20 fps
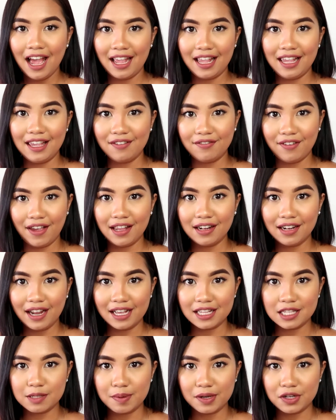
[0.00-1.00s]
event
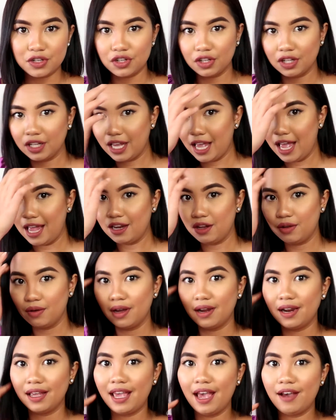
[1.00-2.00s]
especially and you're
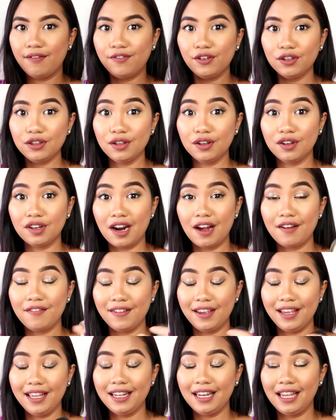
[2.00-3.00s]
gonna get
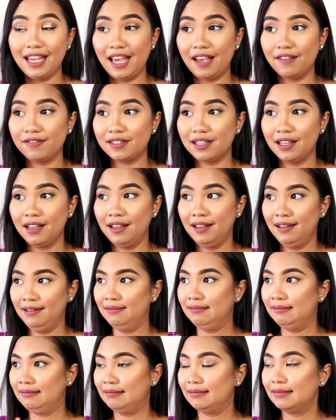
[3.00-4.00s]
photographed, it gives
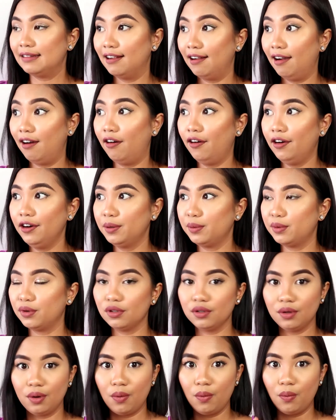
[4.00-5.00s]

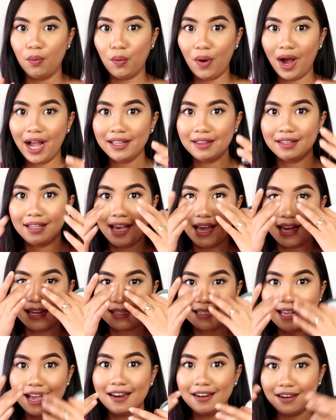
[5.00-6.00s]
horrible white
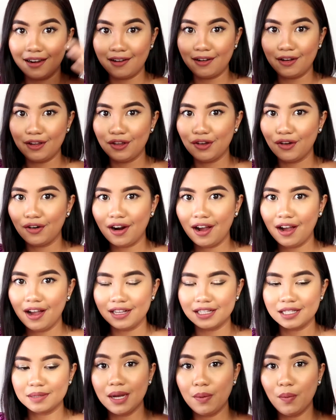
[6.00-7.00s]
cast under your
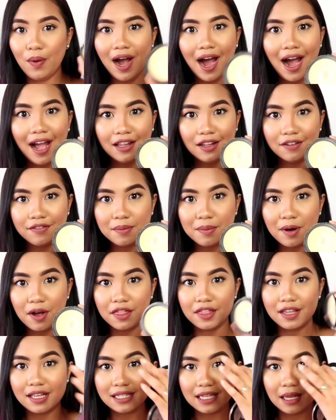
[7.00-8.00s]
eyes. What I love
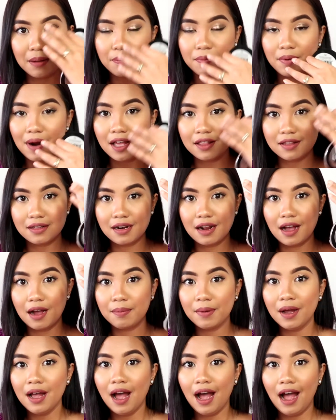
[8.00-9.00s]
about this, it brightens
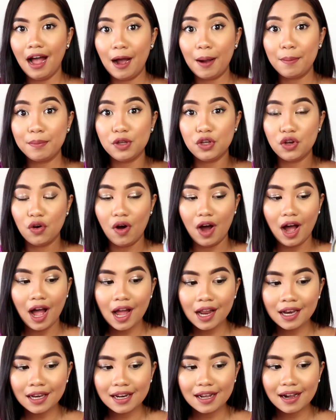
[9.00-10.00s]
up your
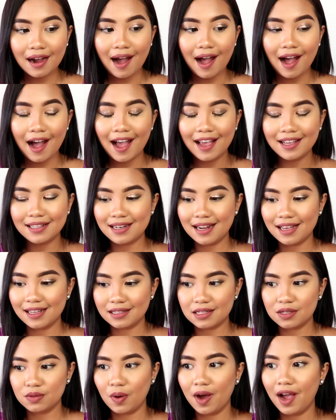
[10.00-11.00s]
under eye.
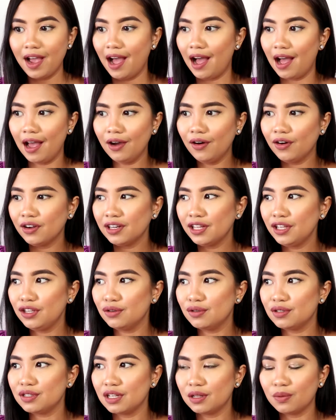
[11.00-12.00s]
That's why I only
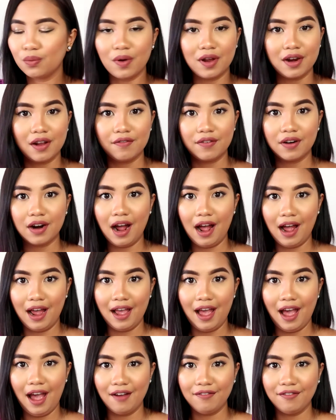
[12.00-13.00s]
use it whenever I
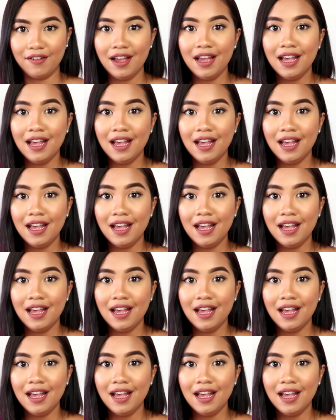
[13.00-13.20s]
have